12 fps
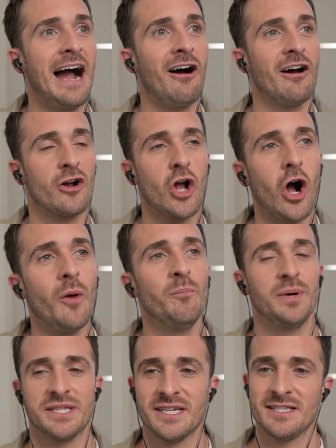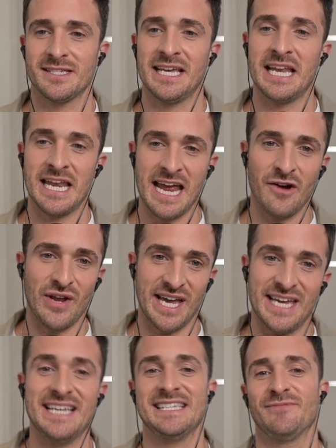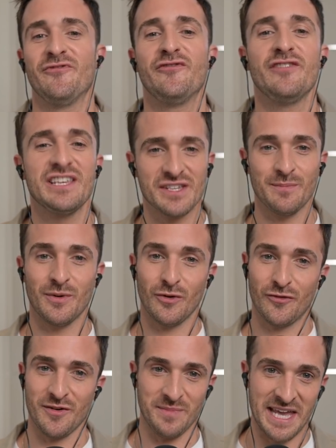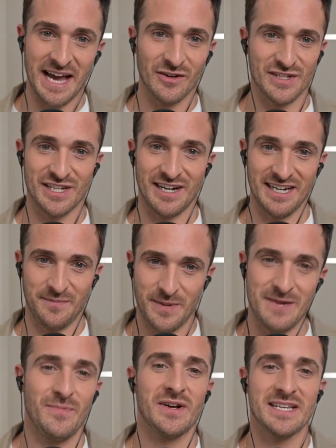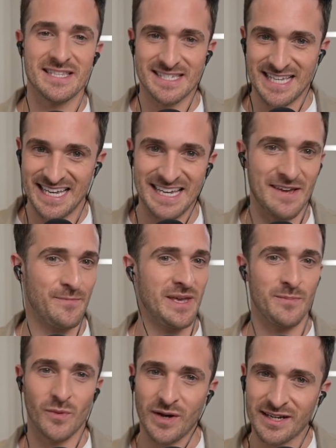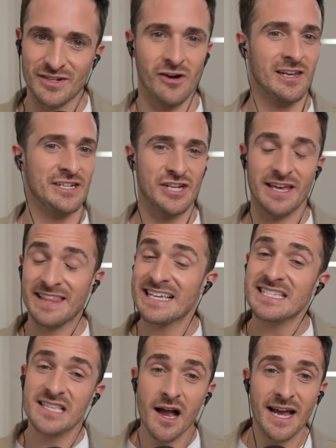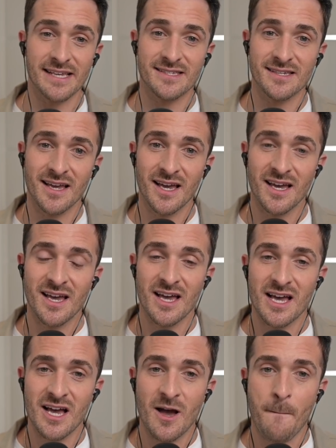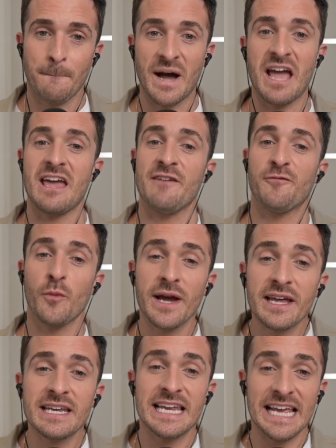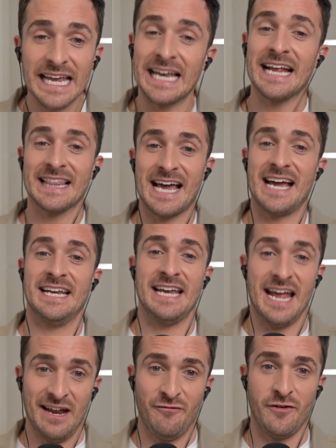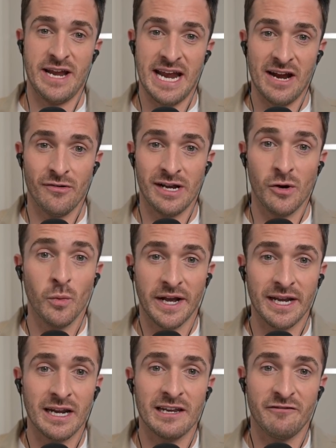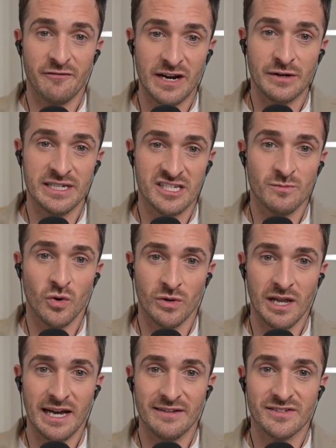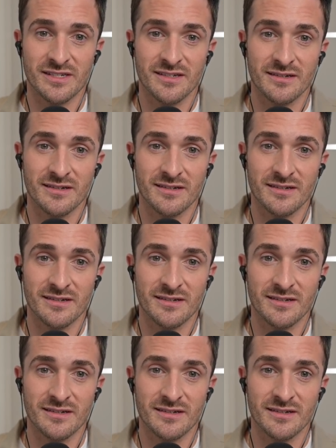our competence in an area is visible from the outside. People can see it, people acknowledge it. That's nice. But if we're needing that in every area, we're going to live very small lives.